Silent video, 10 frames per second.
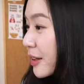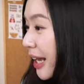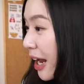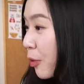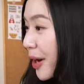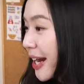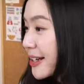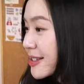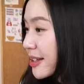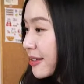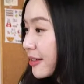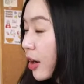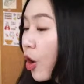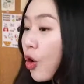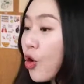Can't
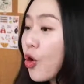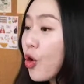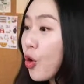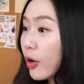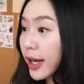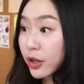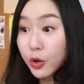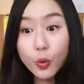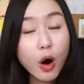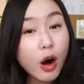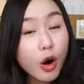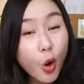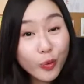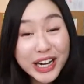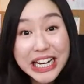wait.Oh, okay. You are
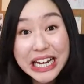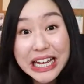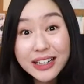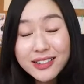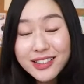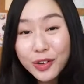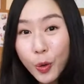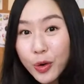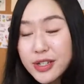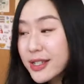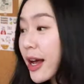already in the course.